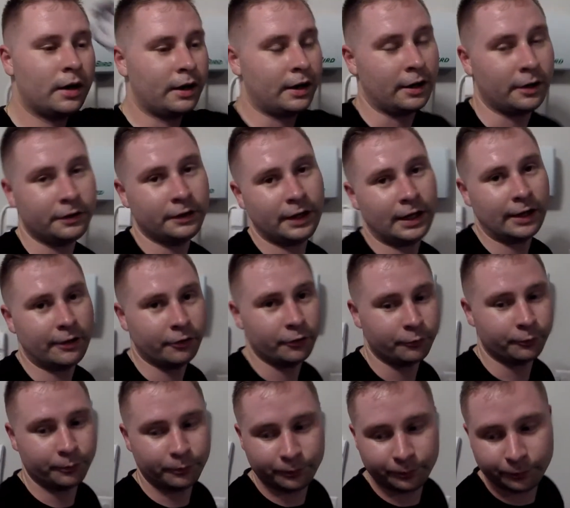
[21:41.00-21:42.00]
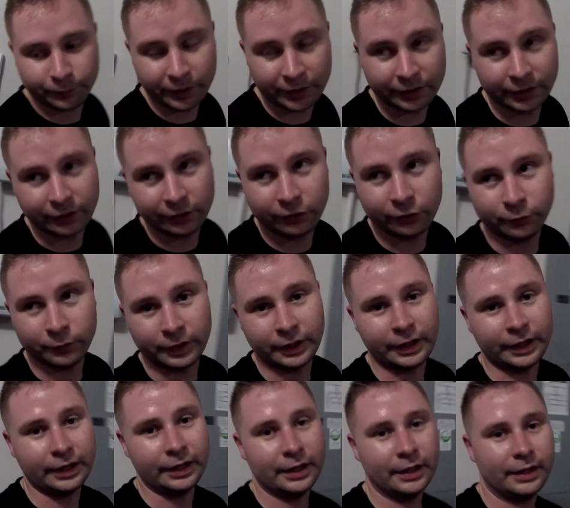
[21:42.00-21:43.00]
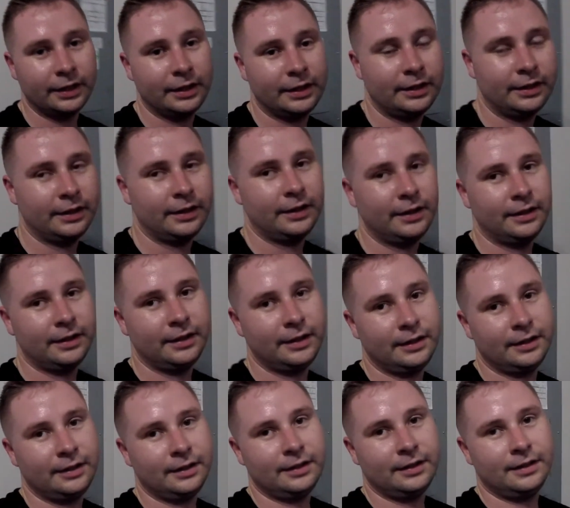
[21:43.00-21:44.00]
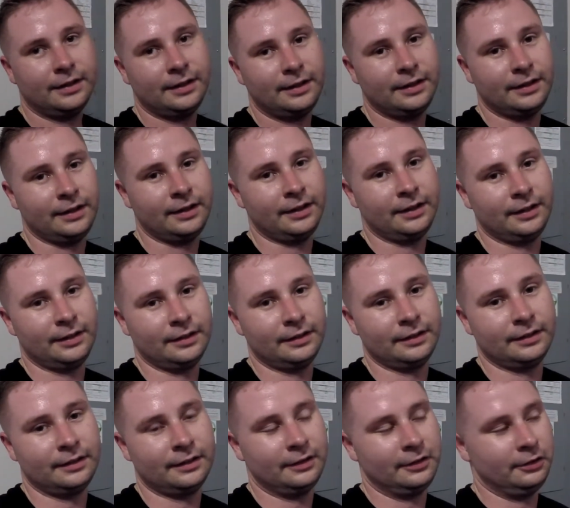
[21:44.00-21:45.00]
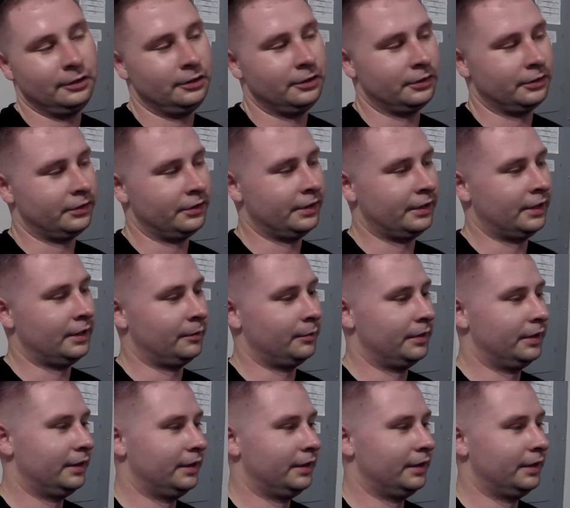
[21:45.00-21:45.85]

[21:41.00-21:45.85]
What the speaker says: I don't think I've ever been this sweaty in a long time.